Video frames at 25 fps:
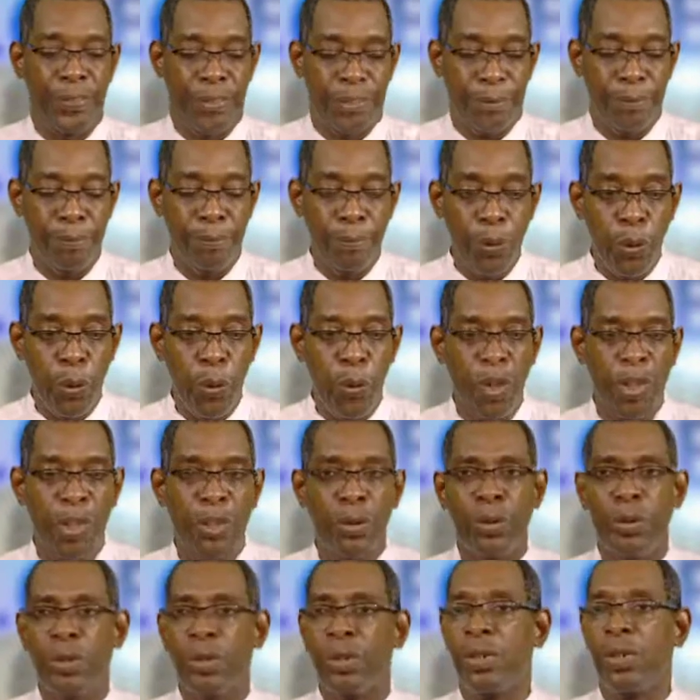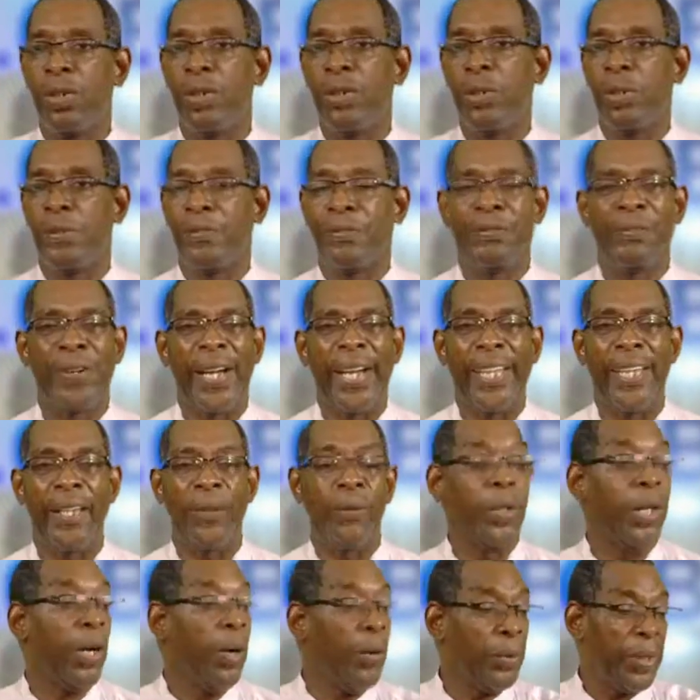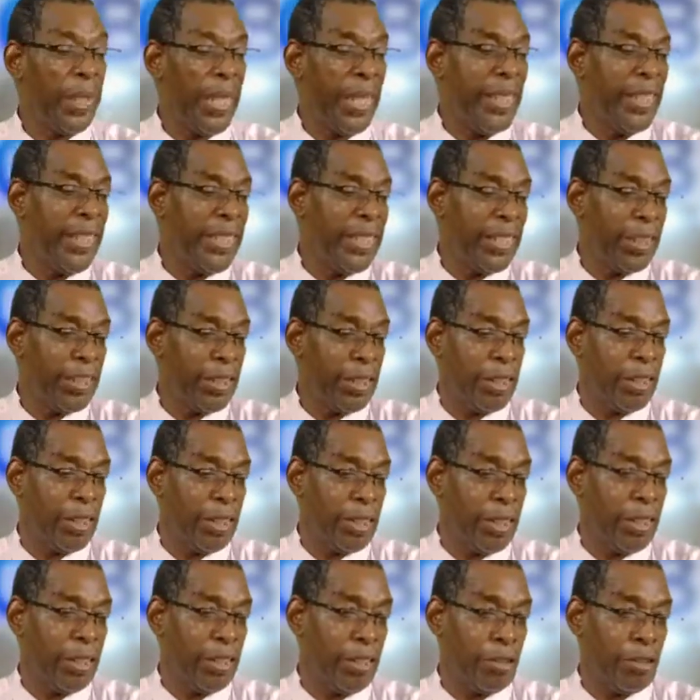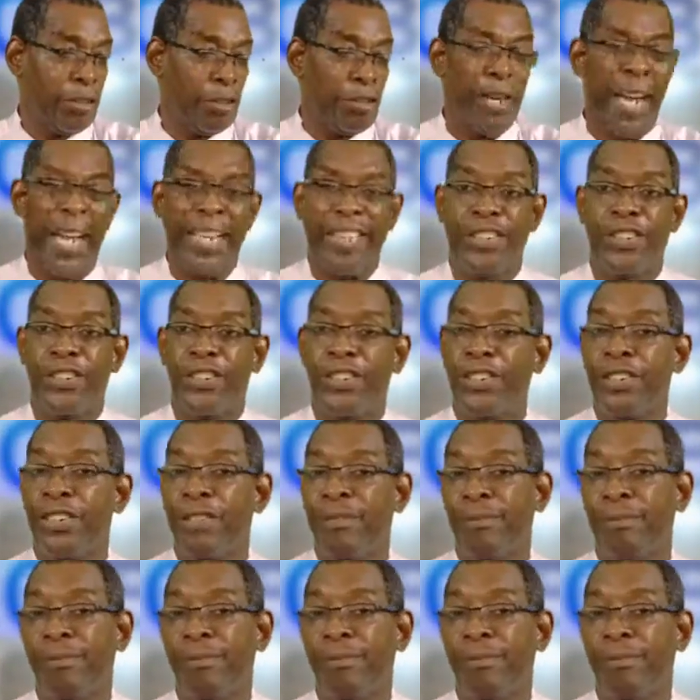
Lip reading: smoke or fire, without any scratch.